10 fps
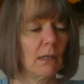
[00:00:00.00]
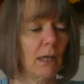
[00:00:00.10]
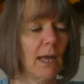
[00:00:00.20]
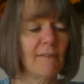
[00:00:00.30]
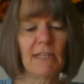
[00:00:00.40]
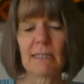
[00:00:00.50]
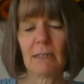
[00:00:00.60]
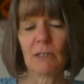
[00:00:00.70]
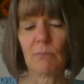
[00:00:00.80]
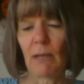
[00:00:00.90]

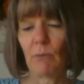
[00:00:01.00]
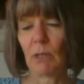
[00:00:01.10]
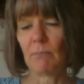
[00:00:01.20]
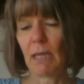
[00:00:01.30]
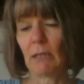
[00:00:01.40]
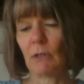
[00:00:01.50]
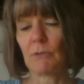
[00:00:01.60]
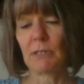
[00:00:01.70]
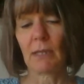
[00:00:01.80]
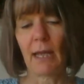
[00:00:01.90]
Obviously, you might want to make
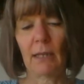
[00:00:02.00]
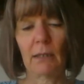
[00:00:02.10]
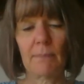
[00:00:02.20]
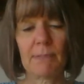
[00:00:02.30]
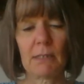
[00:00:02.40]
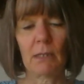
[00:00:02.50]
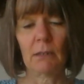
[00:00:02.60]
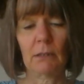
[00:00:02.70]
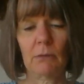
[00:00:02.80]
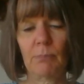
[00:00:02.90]
your scallops a
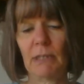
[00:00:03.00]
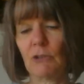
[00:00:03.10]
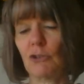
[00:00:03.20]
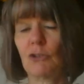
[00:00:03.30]
little bit